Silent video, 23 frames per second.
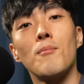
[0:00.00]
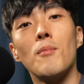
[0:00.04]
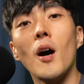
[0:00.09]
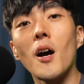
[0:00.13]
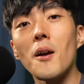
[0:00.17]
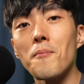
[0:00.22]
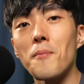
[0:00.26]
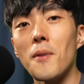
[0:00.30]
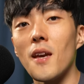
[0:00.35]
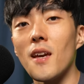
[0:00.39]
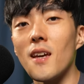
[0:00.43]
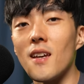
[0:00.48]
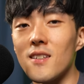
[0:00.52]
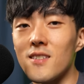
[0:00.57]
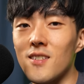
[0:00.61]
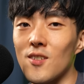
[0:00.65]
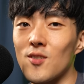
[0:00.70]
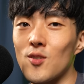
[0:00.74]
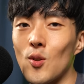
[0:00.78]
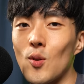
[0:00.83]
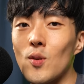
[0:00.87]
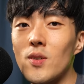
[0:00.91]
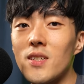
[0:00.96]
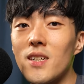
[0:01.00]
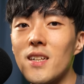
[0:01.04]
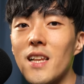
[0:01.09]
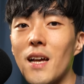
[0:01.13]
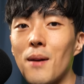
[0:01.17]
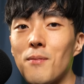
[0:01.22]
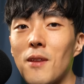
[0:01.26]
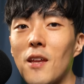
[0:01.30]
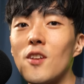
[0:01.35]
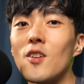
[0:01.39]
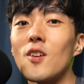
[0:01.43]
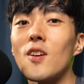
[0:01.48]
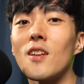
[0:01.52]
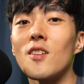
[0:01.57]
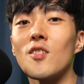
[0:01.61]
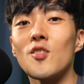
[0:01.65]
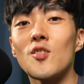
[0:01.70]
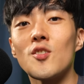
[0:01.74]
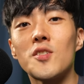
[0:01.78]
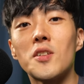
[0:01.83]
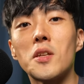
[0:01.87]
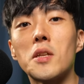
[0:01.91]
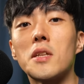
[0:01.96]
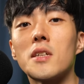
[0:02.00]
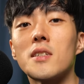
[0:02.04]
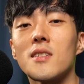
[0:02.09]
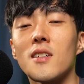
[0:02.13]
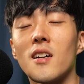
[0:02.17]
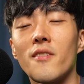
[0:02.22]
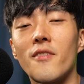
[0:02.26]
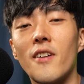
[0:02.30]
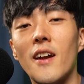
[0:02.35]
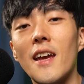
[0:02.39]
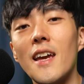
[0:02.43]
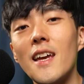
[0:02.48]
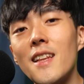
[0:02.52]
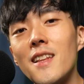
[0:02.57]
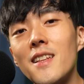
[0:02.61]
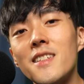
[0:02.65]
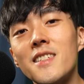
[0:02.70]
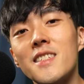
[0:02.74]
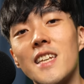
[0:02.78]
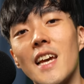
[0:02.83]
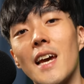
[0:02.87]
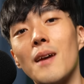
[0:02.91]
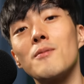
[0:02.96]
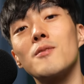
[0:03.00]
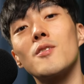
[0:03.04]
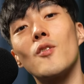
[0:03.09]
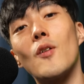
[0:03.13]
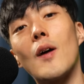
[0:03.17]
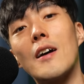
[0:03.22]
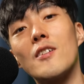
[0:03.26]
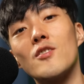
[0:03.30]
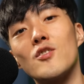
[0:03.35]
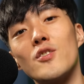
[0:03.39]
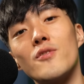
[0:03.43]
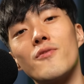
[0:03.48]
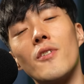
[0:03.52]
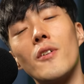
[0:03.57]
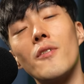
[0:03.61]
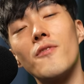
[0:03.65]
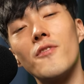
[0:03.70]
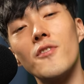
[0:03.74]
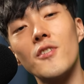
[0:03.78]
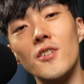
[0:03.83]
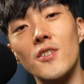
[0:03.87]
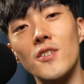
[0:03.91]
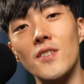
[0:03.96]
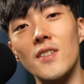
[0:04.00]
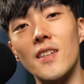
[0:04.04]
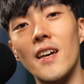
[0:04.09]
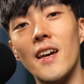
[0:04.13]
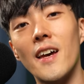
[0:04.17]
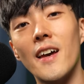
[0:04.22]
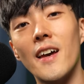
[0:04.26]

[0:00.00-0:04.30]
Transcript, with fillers: Mukbee is a social app that you can use to discover hidden gems around you for food.